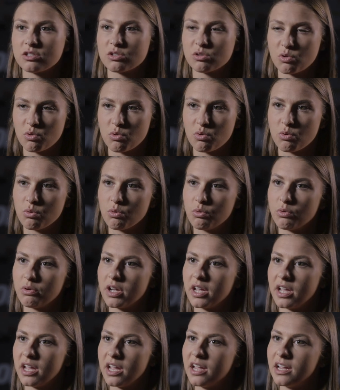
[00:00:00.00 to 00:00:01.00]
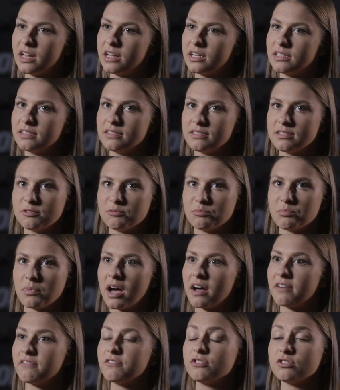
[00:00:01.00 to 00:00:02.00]
school and
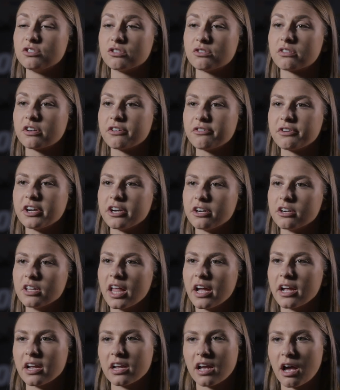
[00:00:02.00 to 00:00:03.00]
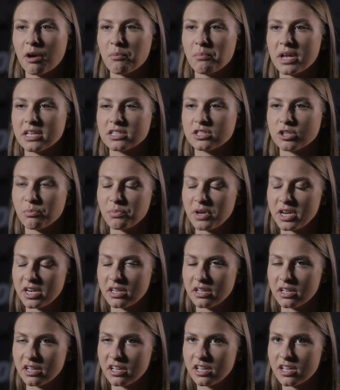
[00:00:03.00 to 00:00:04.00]
my future career. Like, I've met so
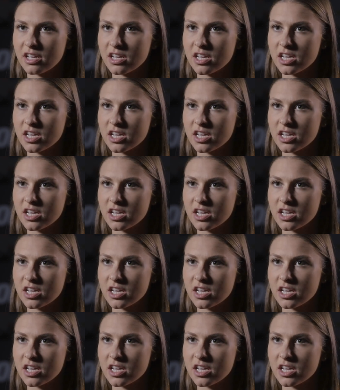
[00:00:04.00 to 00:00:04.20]
many